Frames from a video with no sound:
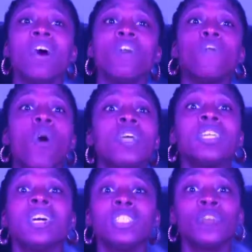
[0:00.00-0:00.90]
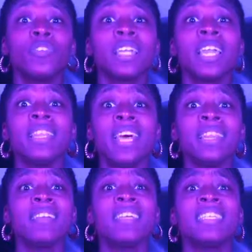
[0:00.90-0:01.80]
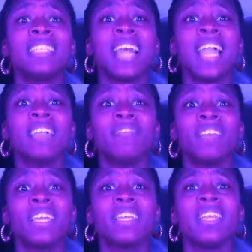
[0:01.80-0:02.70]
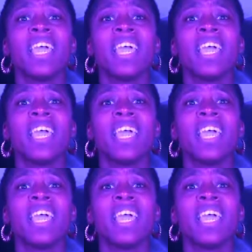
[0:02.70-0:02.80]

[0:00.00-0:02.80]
forced her to forget that there is life in